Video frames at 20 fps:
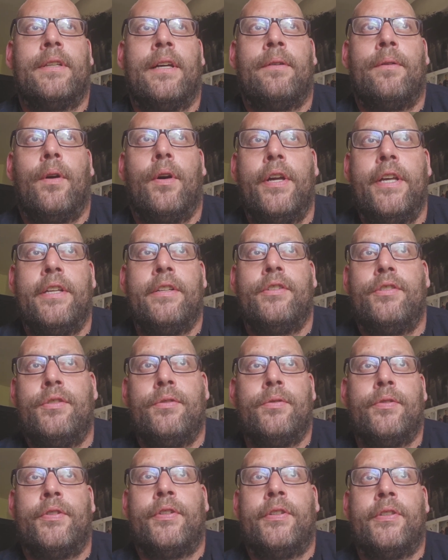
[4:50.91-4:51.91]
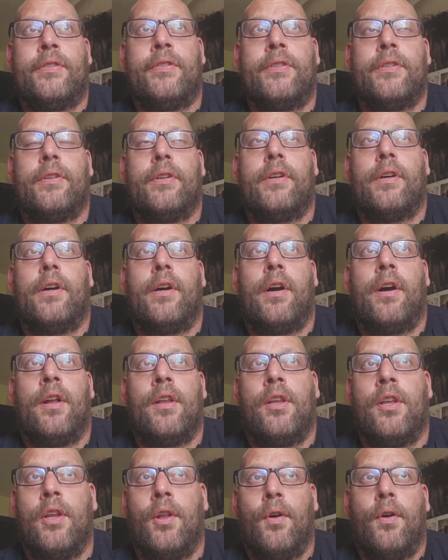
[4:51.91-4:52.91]
Now, I enjoyed
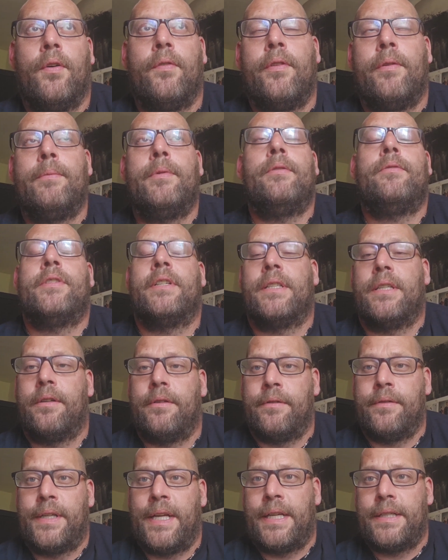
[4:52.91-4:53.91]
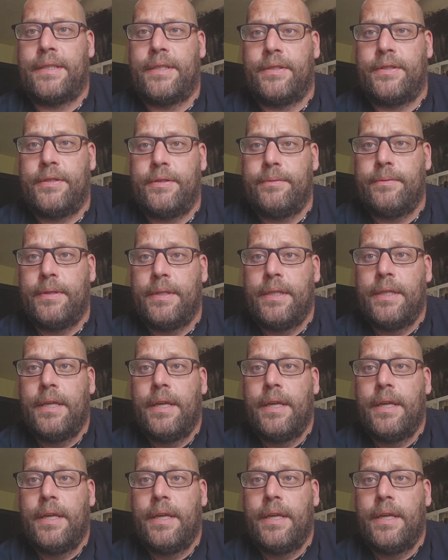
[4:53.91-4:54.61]
a lot of the music that I reacted to,